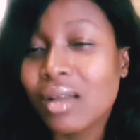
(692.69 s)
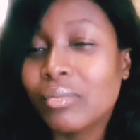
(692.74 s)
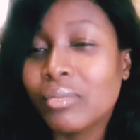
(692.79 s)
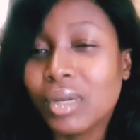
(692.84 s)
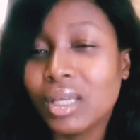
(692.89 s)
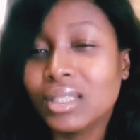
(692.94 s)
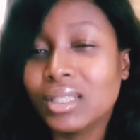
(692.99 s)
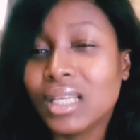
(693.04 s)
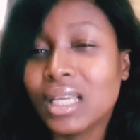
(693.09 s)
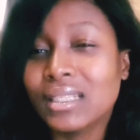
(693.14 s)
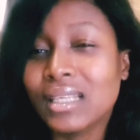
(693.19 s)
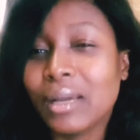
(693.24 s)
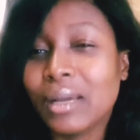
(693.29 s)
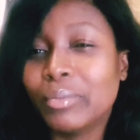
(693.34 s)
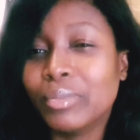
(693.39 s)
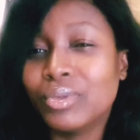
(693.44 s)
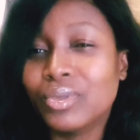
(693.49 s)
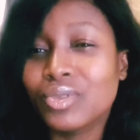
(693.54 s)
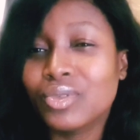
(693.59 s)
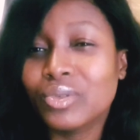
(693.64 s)
But it has
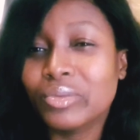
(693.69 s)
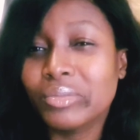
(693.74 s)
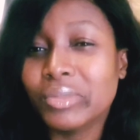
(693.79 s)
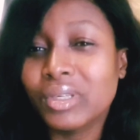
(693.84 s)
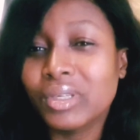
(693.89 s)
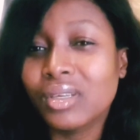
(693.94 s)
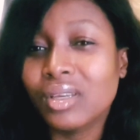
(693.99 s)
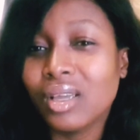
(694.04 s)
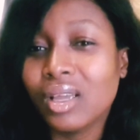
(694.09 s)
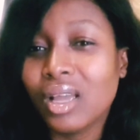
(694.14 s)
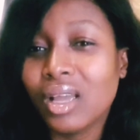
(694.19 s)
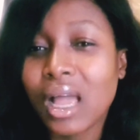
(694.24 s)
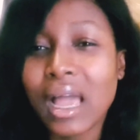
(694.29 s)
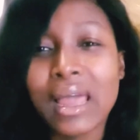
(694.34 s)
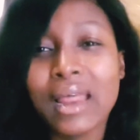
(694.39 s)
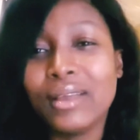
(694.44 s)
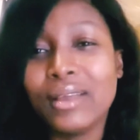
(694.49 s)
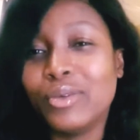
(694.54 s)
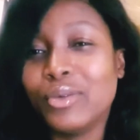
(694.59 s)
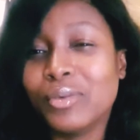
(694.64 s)
happened to me. And
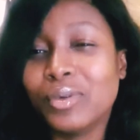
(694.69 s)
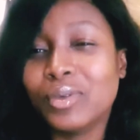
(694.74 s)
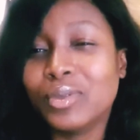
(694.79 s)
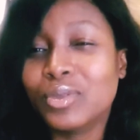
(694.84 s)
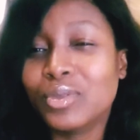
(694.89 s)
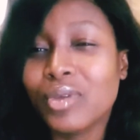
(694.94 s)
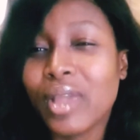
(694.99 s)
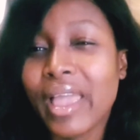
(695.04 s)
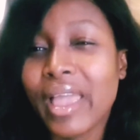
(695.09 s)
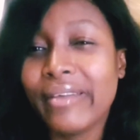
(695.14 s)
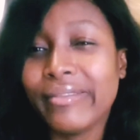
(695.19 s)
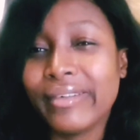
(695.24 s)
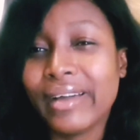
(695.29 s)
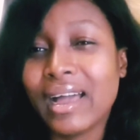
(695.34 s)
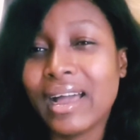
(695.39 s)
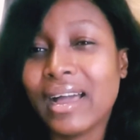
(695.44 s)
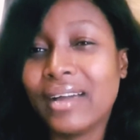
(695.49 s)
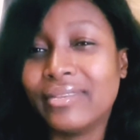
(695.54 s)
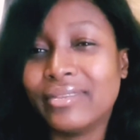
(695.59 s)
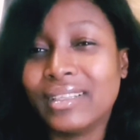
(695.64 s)
I don't want to ever
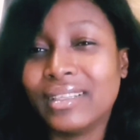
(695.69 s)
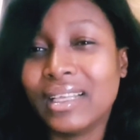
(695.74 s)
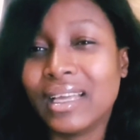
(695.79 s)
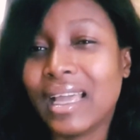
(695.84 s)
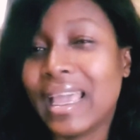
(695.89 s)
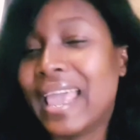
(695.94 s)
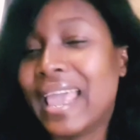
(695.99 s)
have that